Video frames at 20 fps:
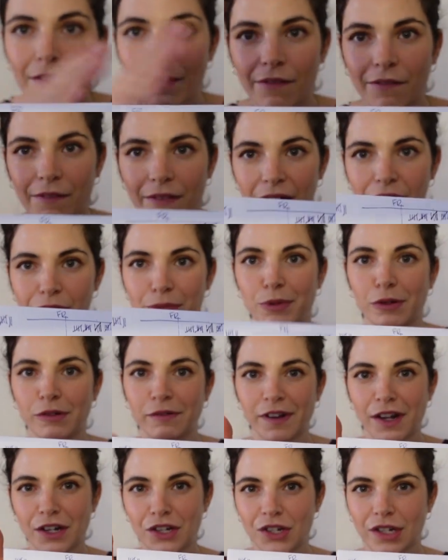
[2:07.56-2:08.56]
Very
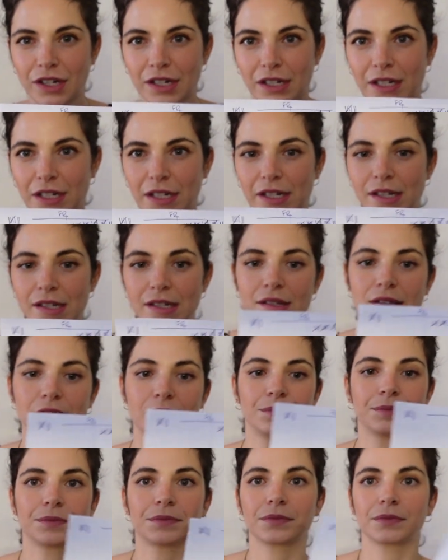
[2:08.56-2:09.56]
professional list
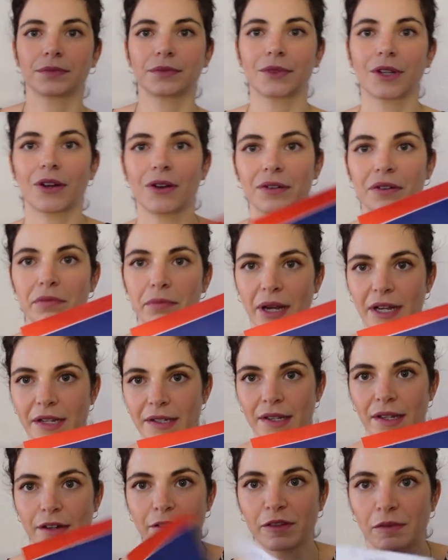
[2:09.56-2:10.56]
on the back
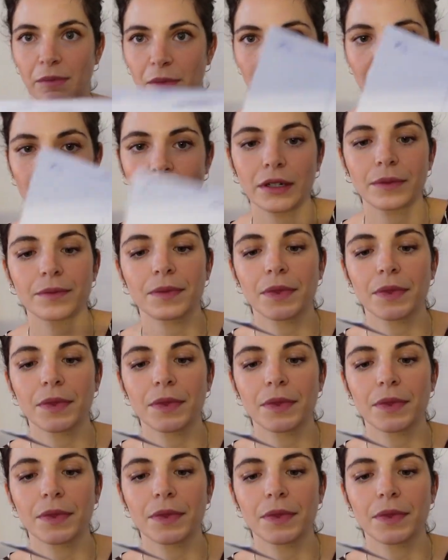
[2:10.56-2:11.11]
side of the blog.